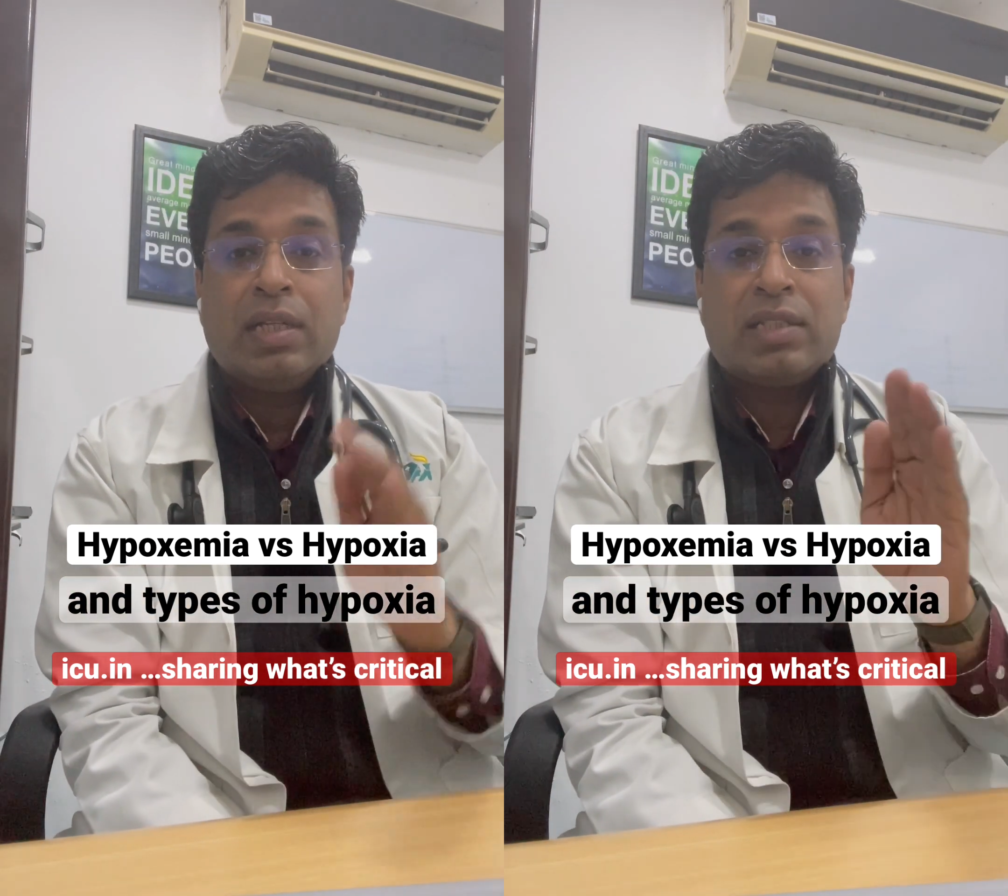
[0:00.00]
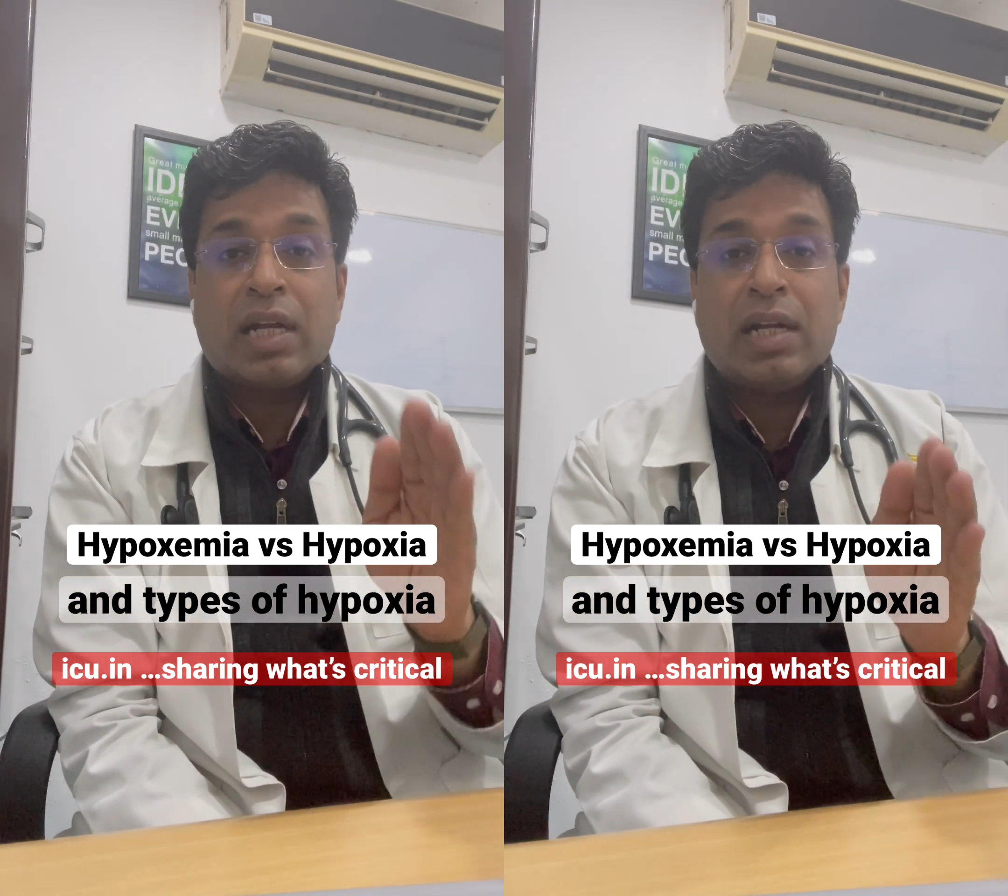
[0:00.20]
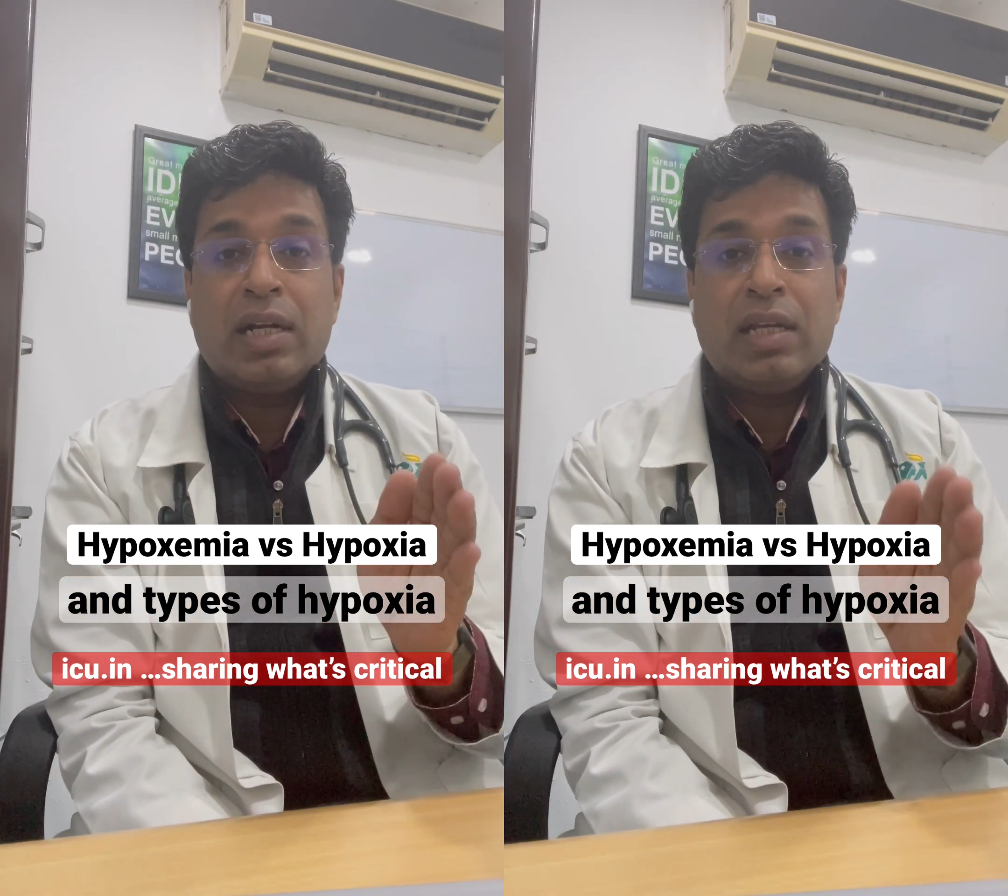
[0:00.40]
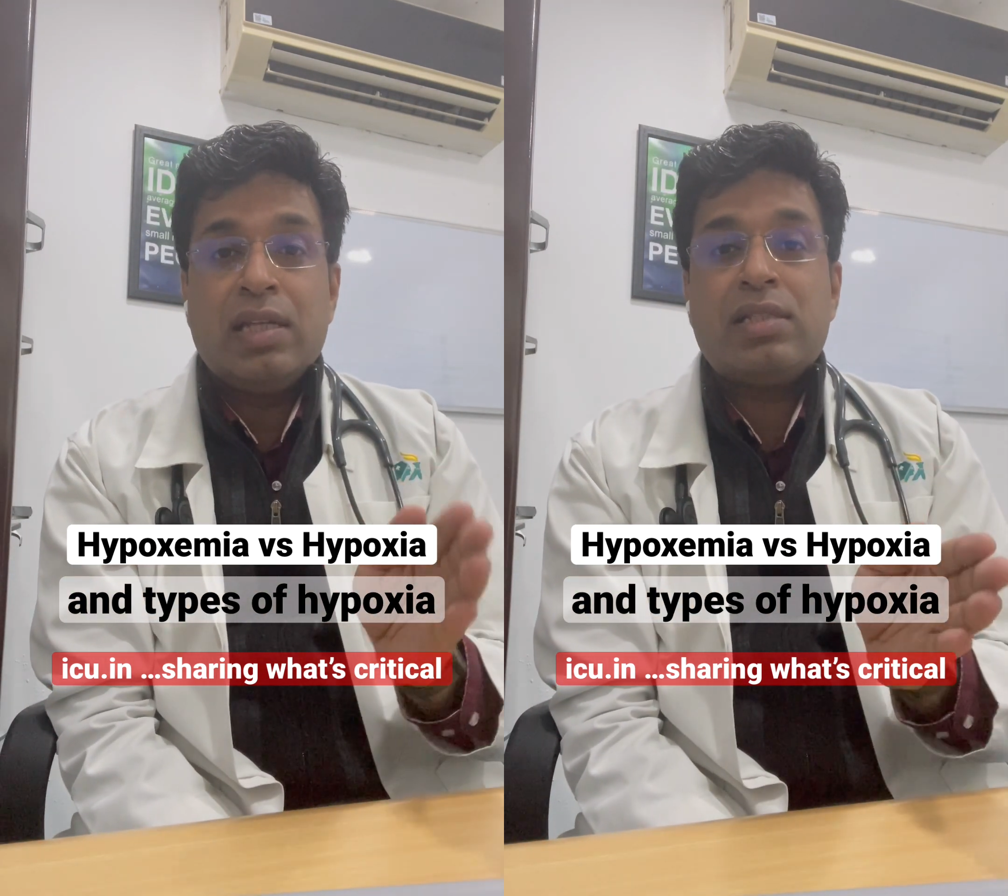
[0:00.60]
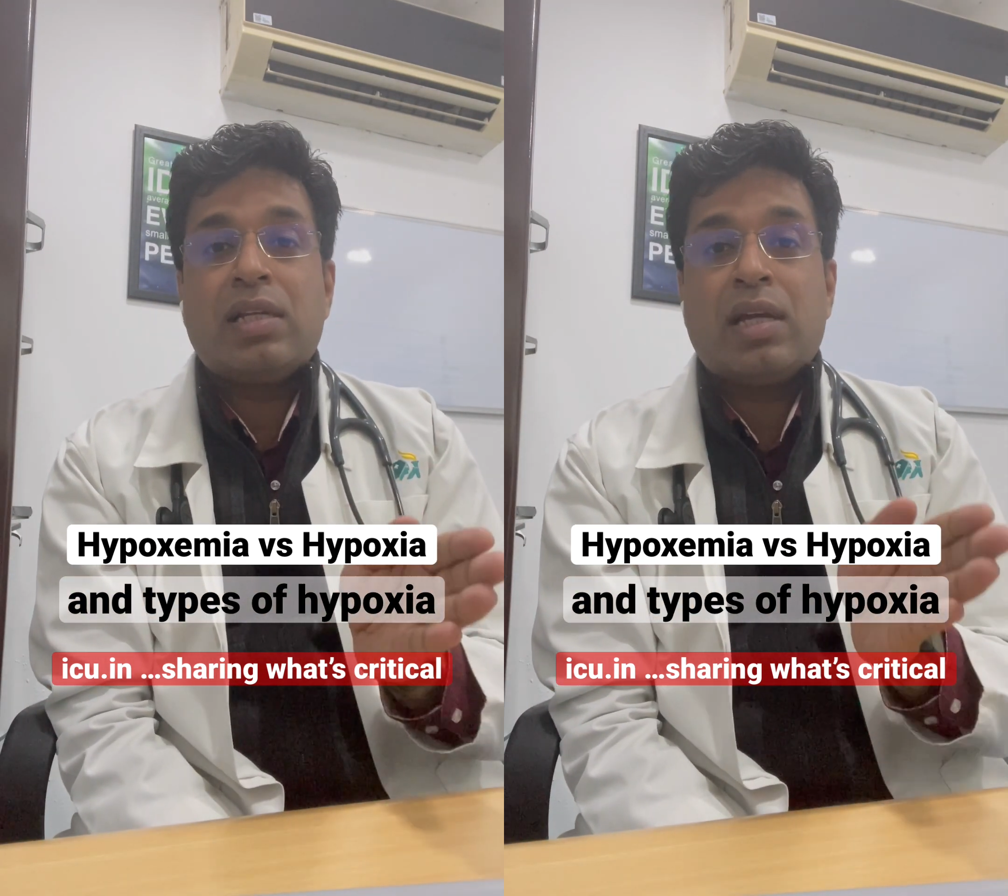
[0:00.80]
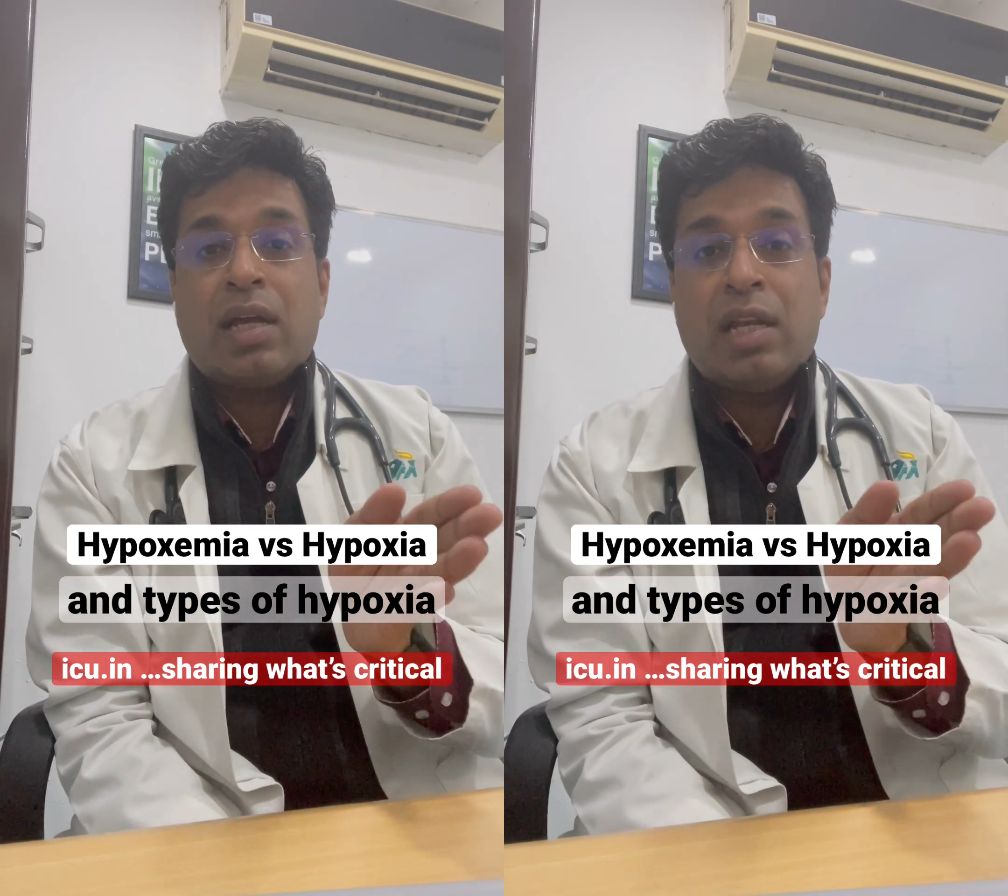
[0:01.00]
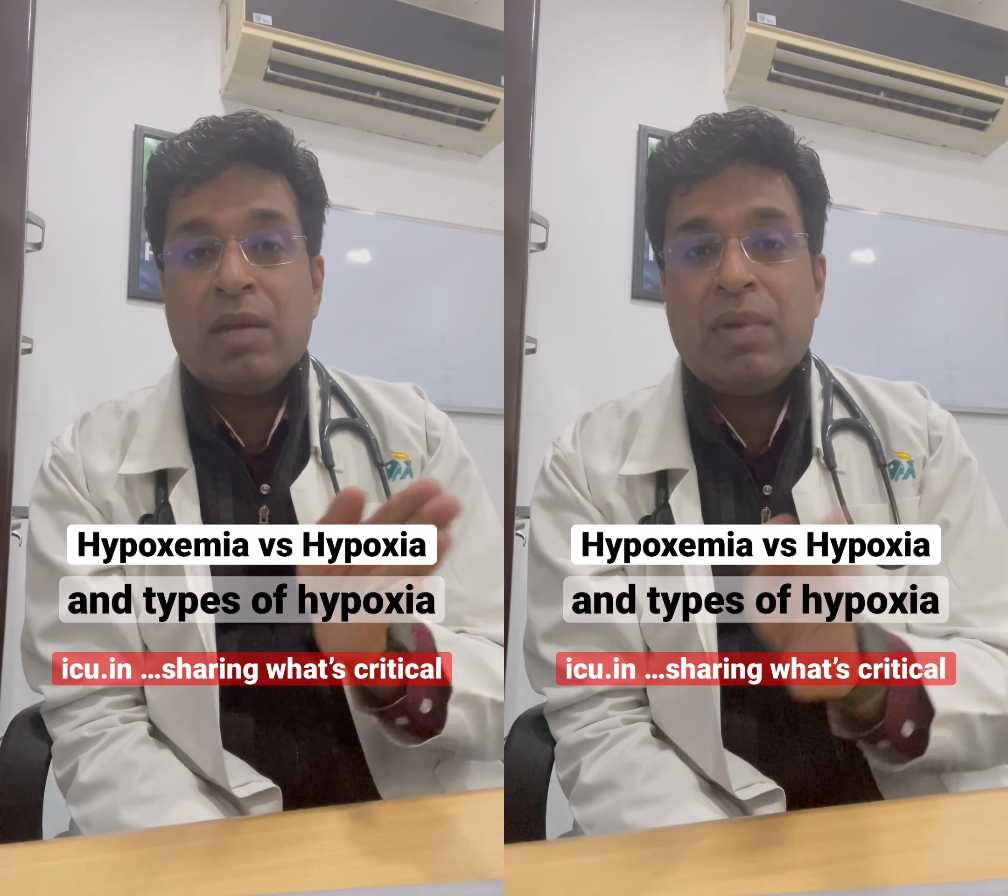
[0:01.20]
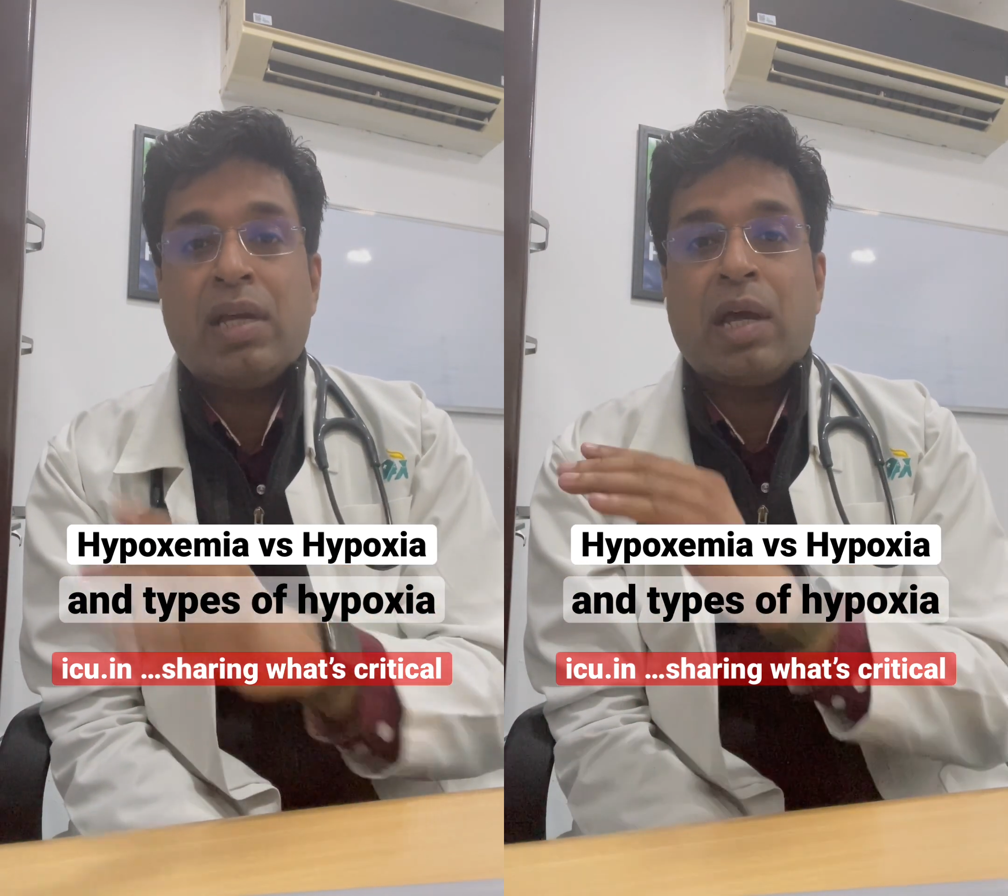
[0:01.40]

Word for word: Secondly is anemic